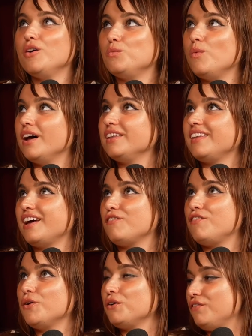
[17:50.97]
on one
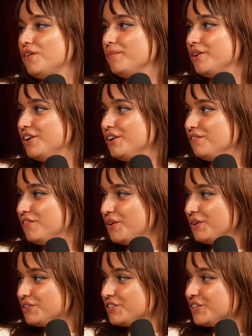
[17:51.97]
like photo from your
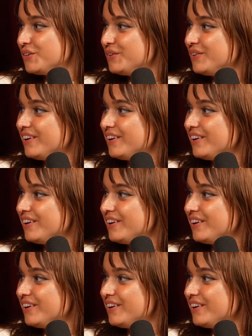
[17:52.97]
photo shoot?